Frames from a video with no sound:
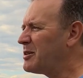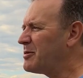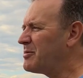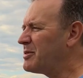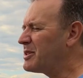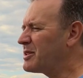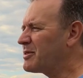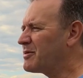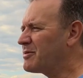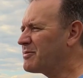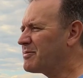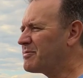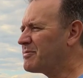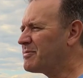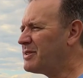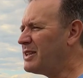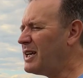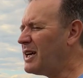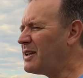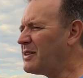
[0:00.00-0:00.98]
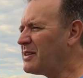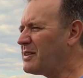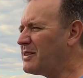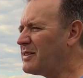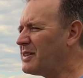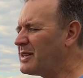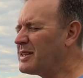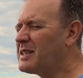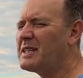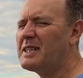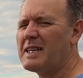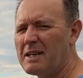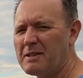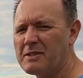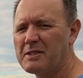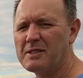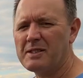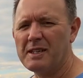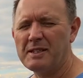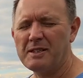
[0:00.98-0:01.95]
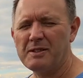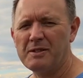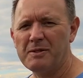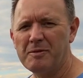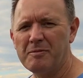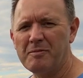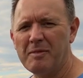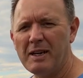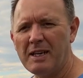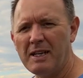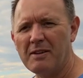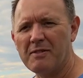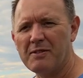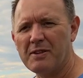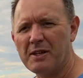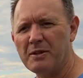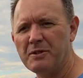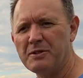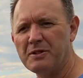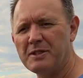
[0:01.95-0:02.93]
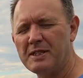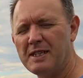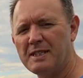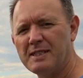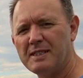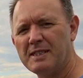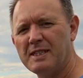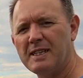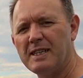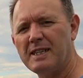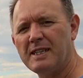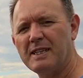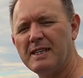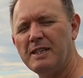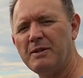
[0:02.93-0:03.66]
But the other thing, the downside to many of those is that